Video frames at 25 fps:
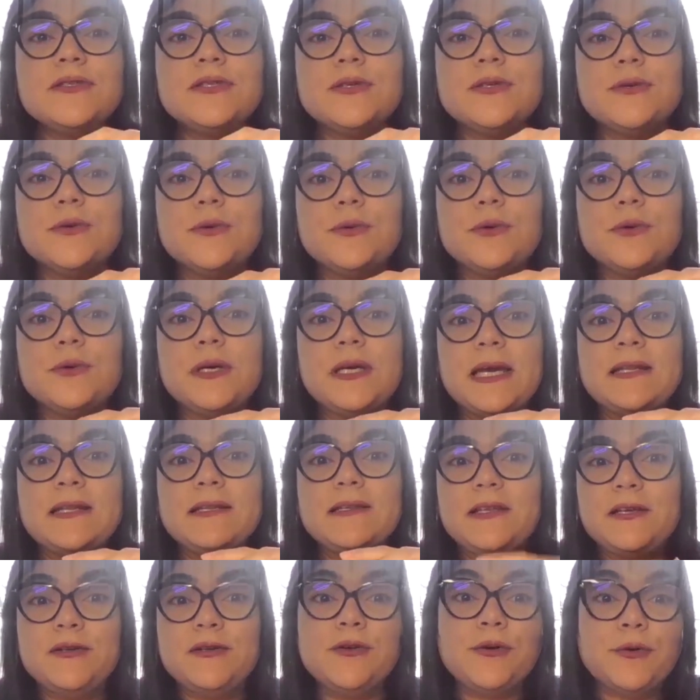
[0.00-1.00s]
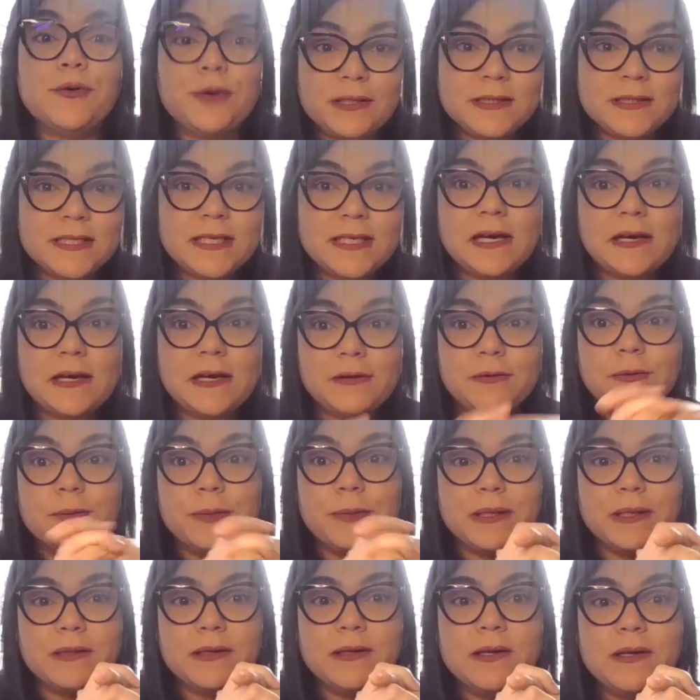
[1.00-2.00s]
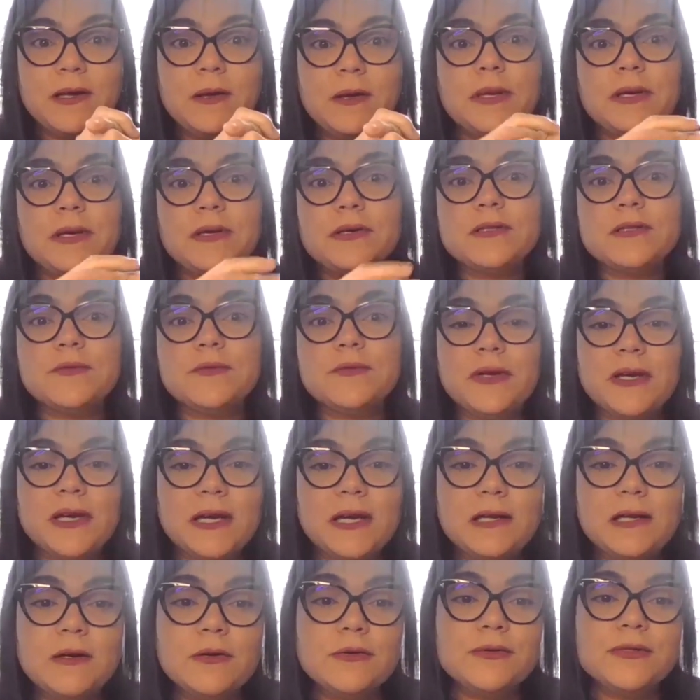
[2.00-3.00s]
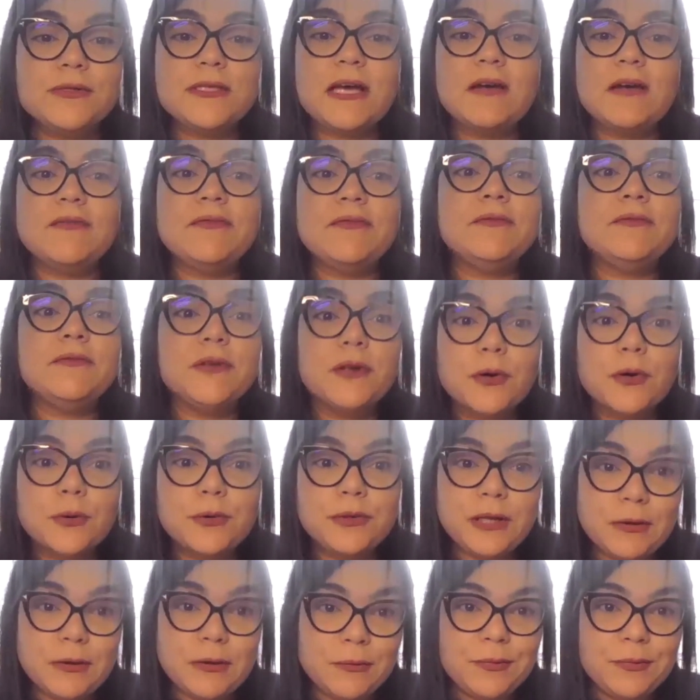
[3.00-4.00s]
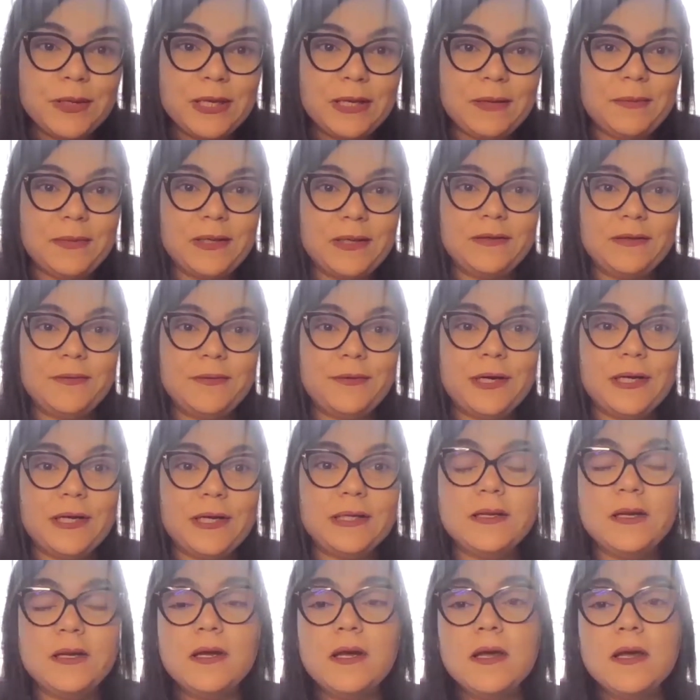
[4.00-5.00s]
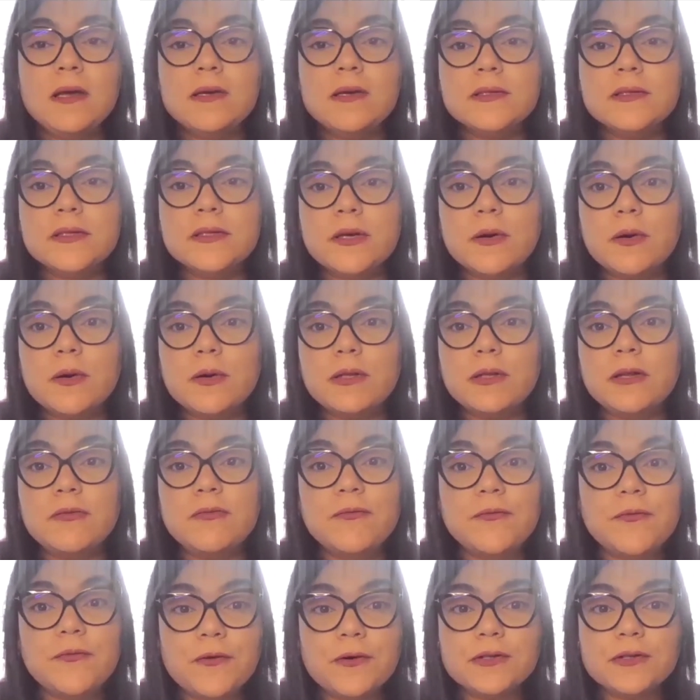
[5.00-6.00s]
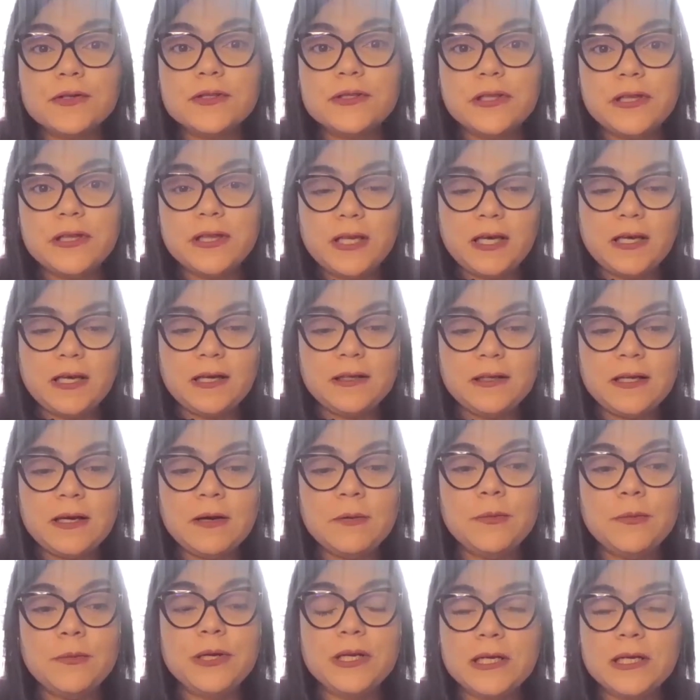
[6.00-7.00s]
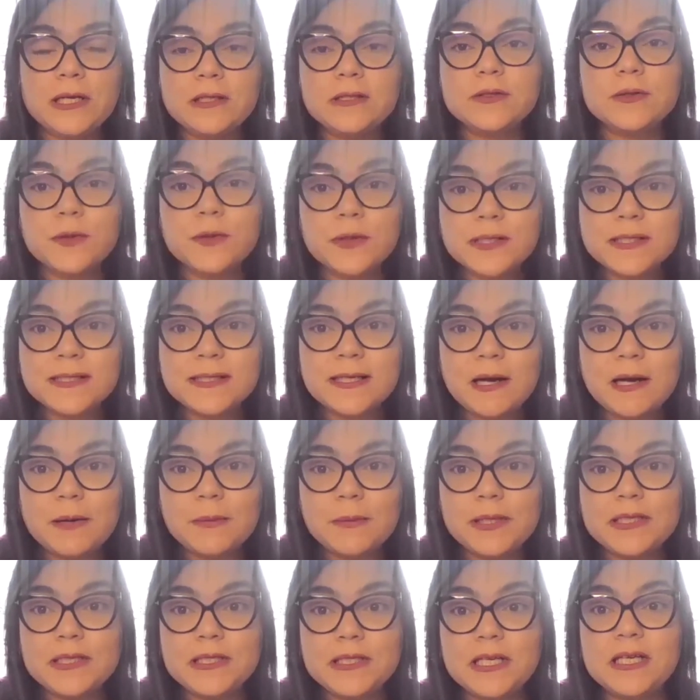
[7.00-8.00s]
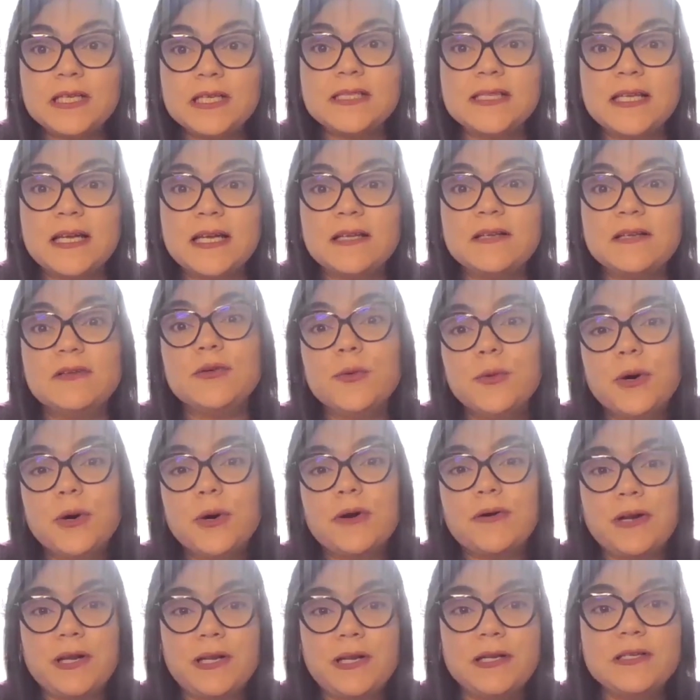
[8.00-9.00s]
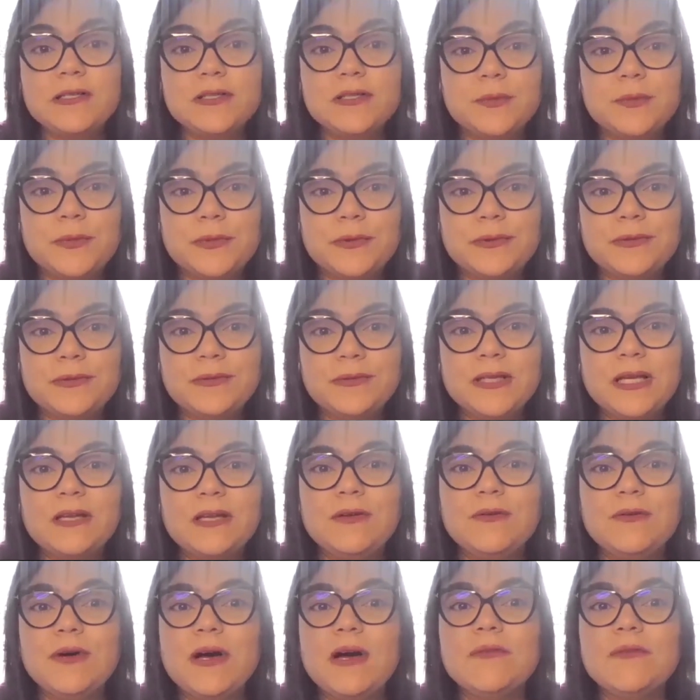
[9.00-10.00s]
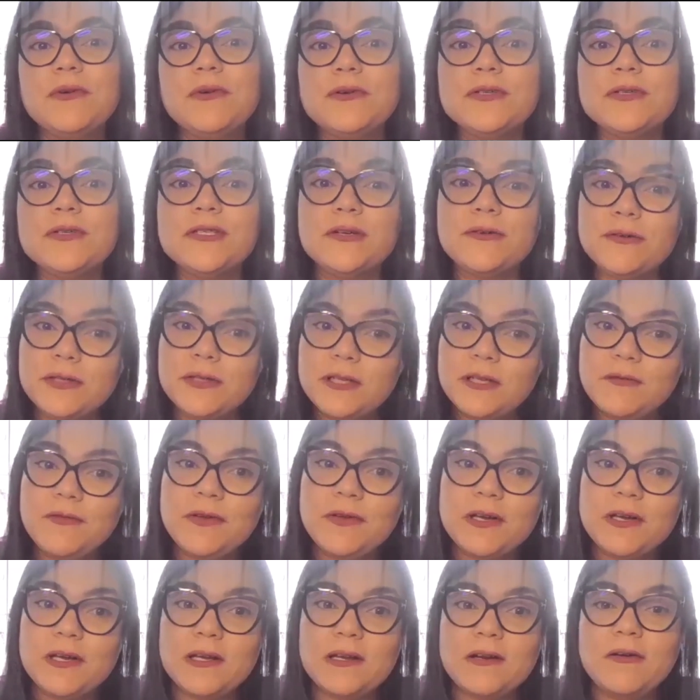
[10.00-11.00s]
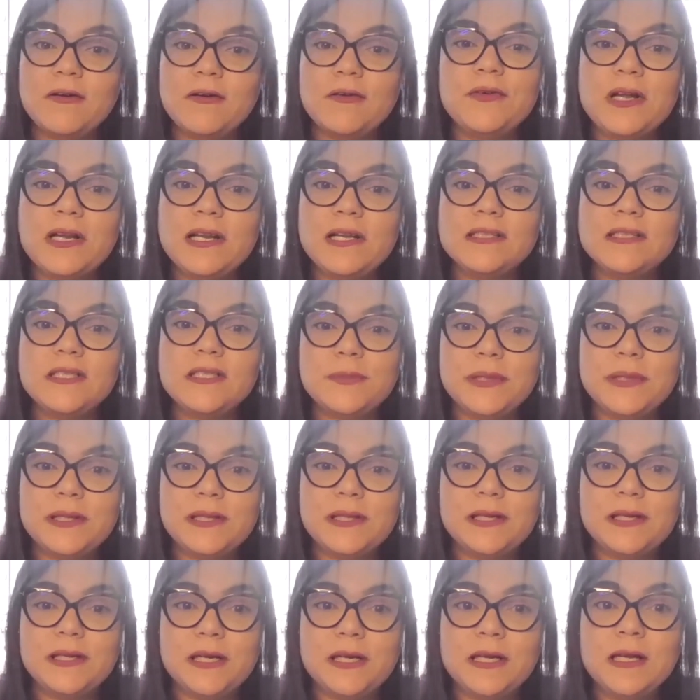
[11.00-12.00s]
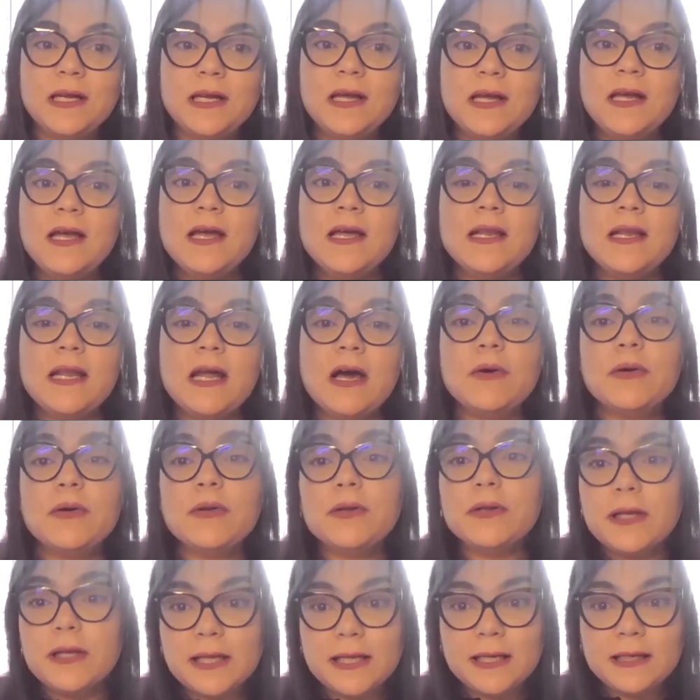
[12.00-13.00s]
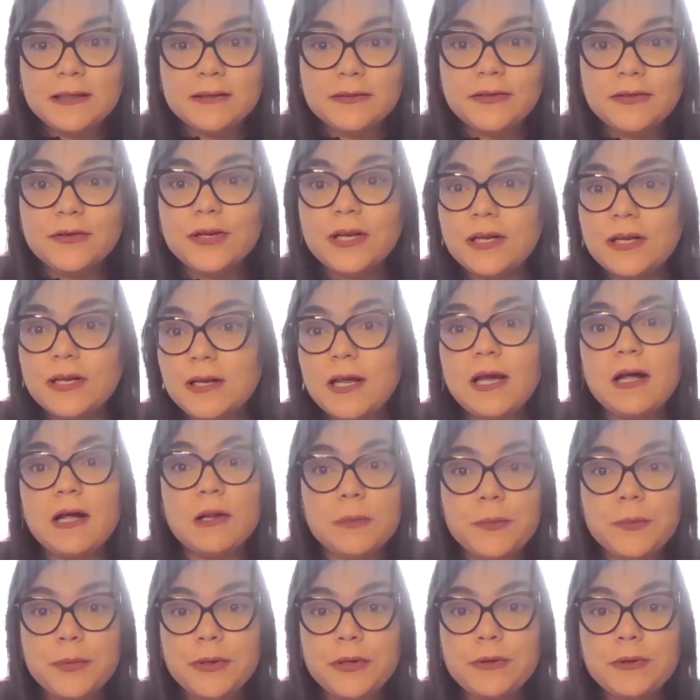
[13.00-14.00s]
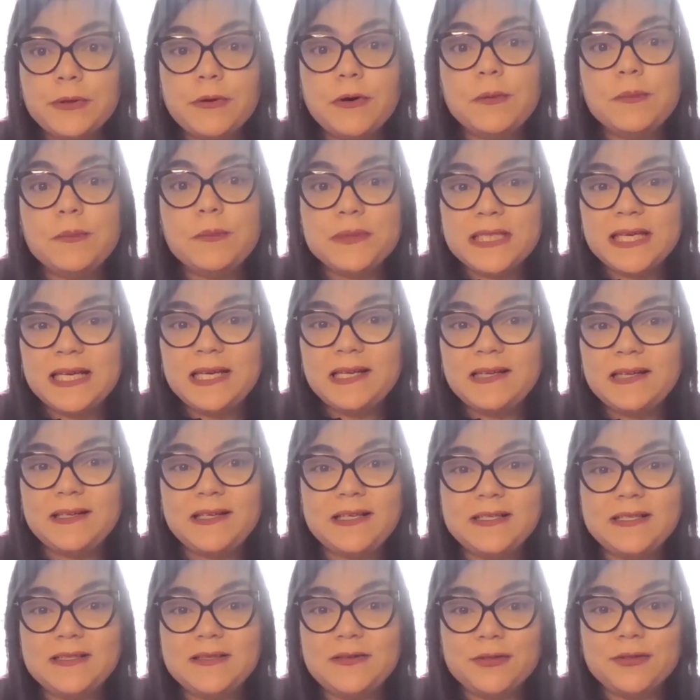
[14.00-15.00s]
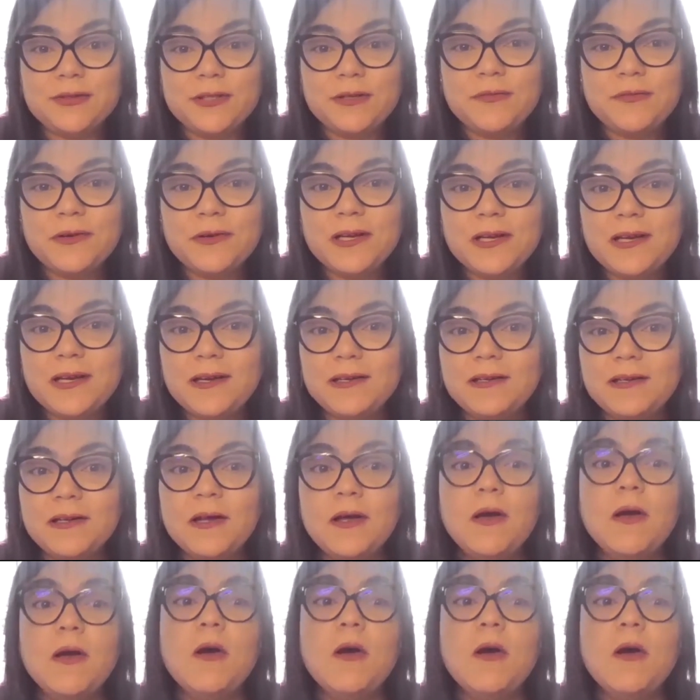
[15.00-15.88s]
to get your entitlement, because VA loans have no down payment, right? So the first thing that we need to establish is that you are eligible, that you have your certificate of eligibility. Now, the lender can help you obtain this certificate,